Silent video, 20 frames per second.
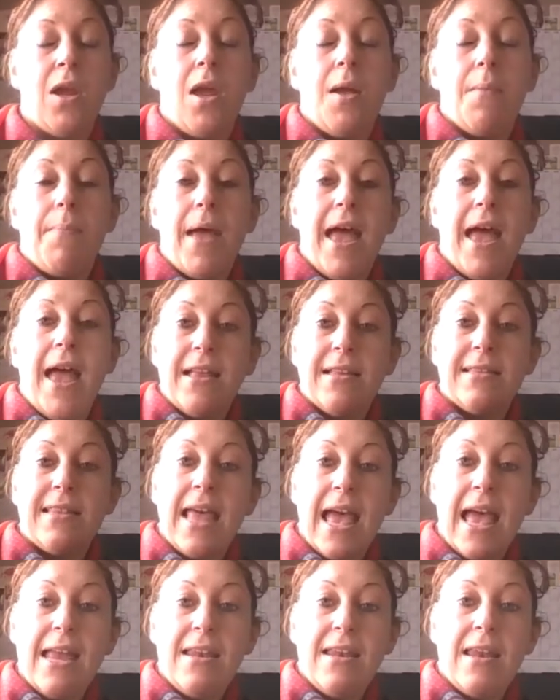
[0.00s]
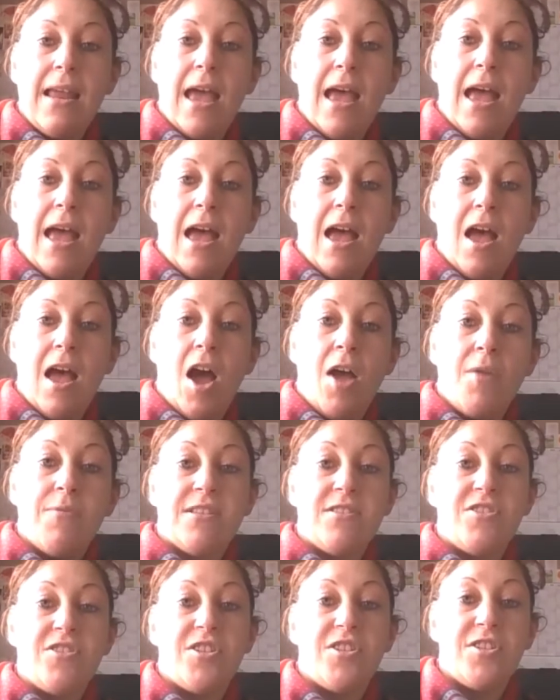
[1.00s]
But then I was
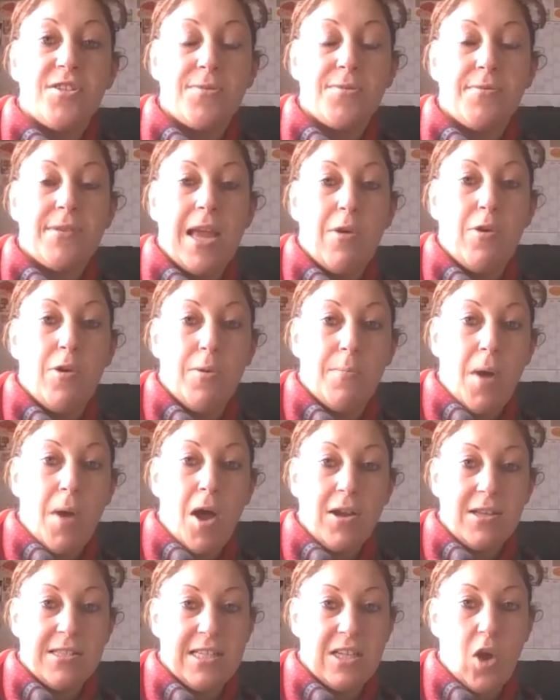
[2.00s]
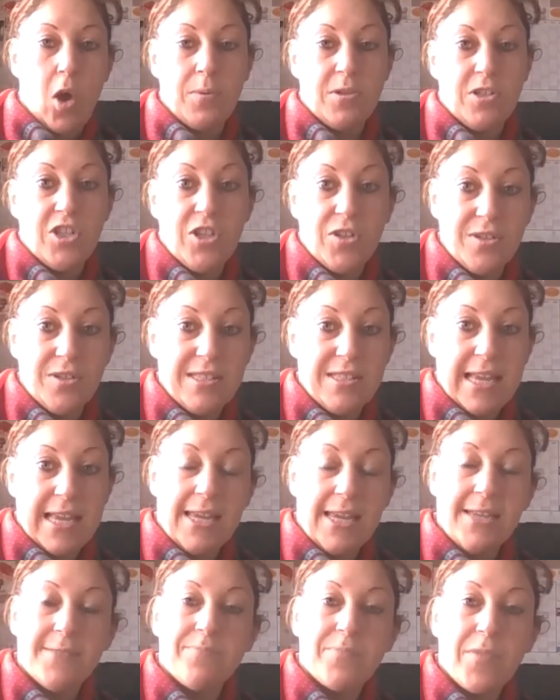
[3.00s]
introduced to a network marketing
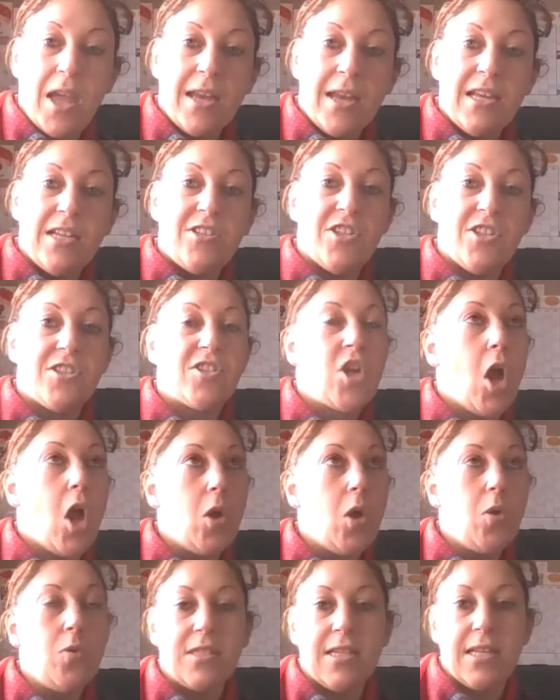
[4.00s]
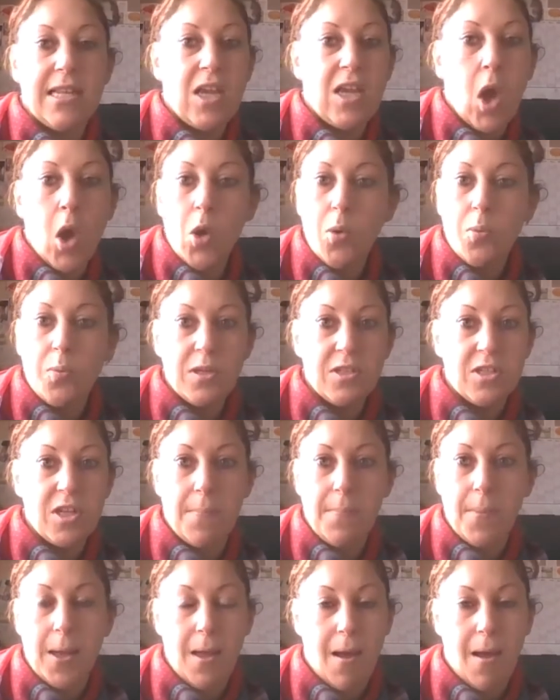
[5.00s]
opportunity, and it just totally opened up
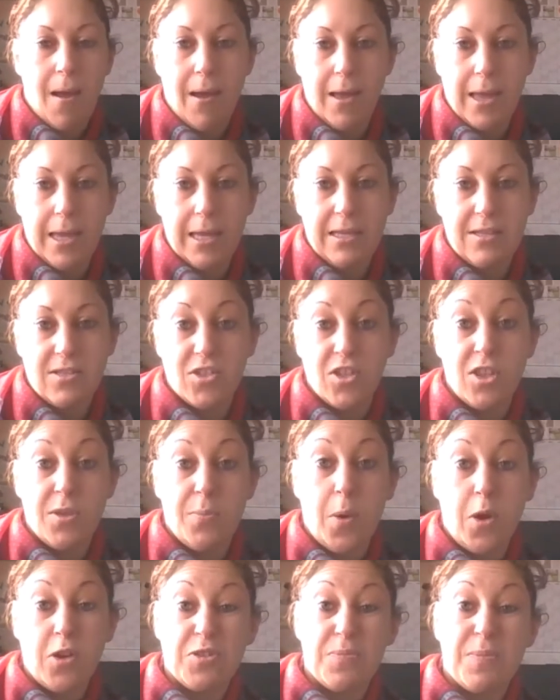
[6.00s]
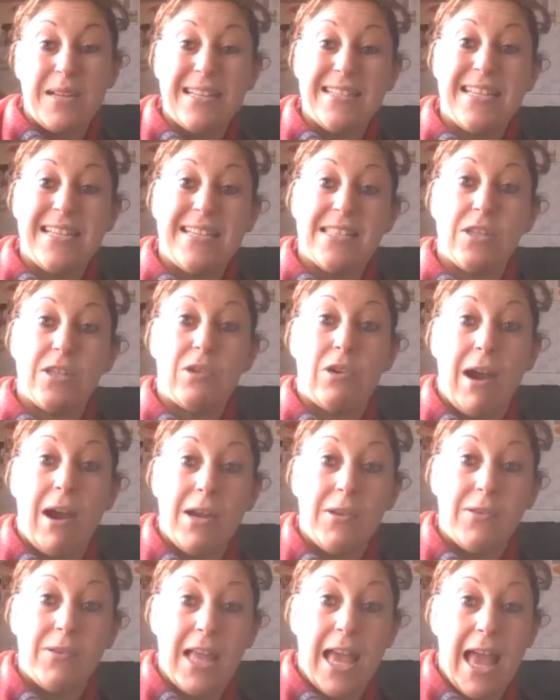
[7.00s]
my eyes to the possibilities that were
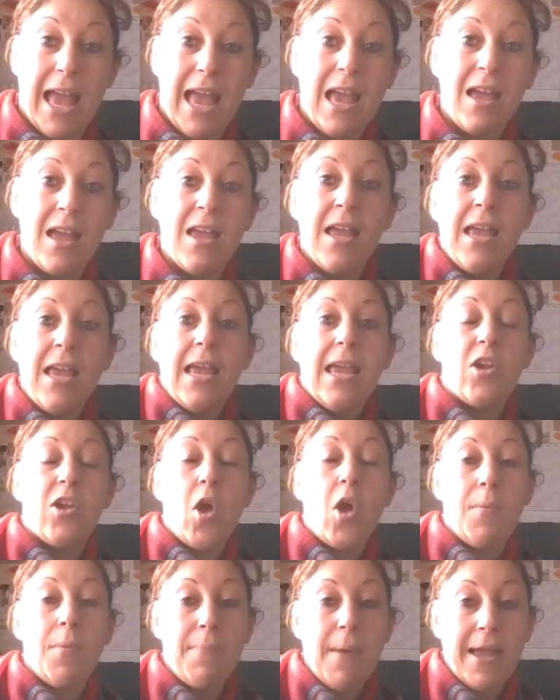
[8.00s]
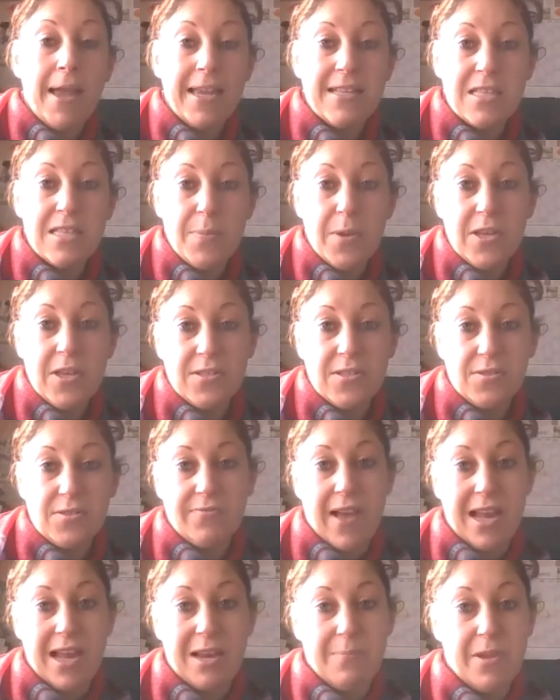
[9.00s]
out there. It got me back into personal
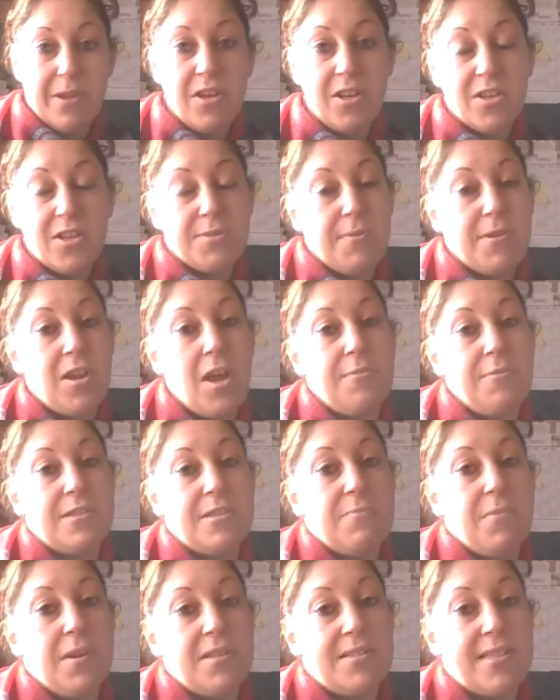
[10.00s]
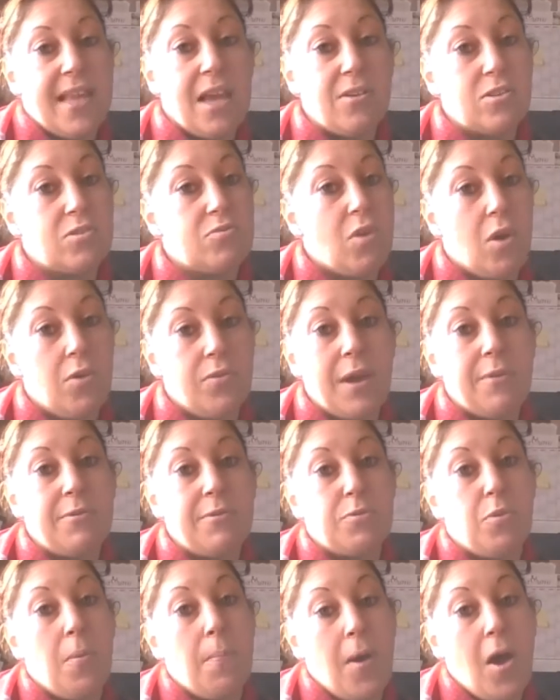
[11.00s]
development, because when I was in my sales role, that
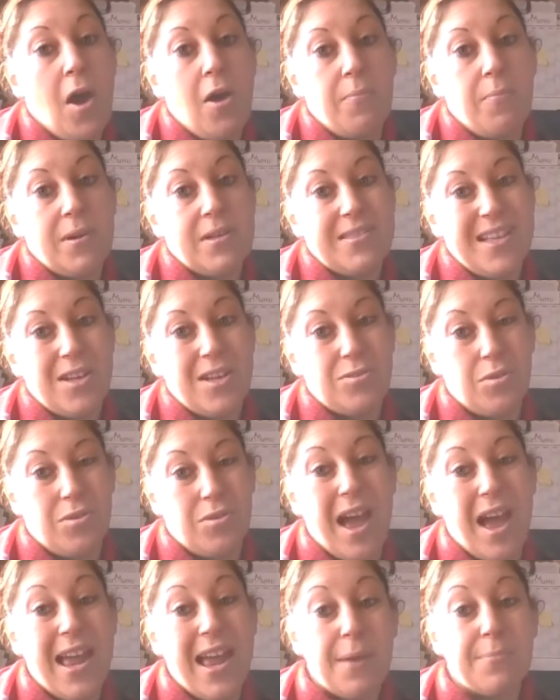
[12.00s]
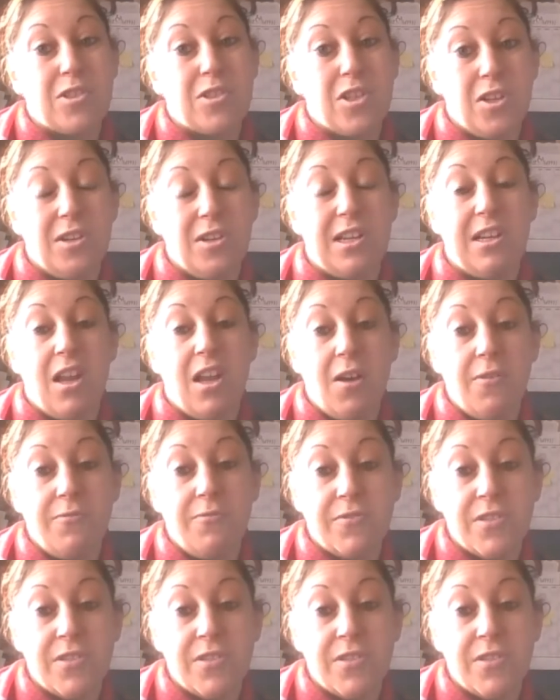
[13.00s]
was one part of my sales role that I absolutely loved.